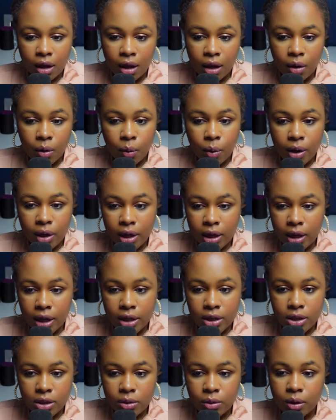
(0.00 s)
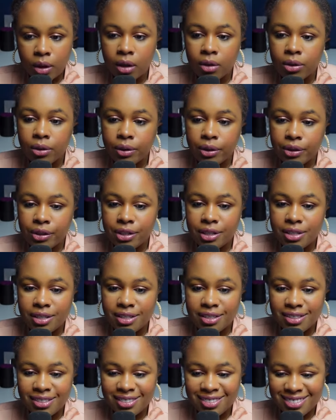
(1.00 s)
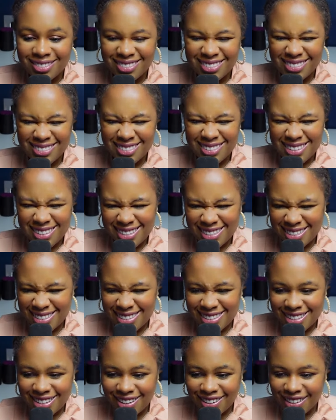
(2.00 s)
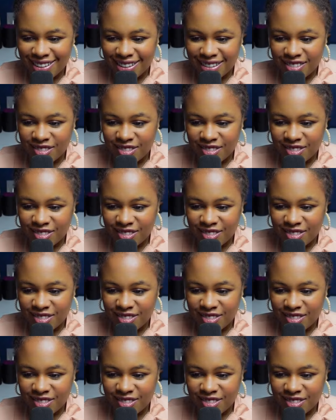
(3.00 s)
What did I do? Oh, no, here it is. It's all good.